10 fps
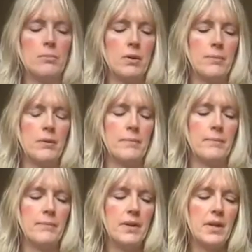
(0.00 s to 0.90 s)
a
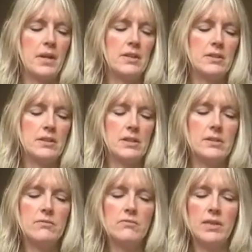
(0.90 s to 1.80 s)
problem.
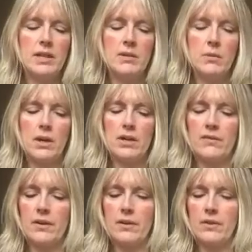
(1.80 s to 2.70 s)
Doesn't really work
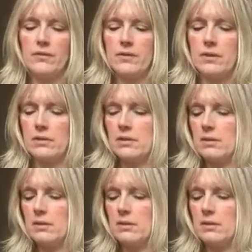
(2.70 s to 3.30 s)
very often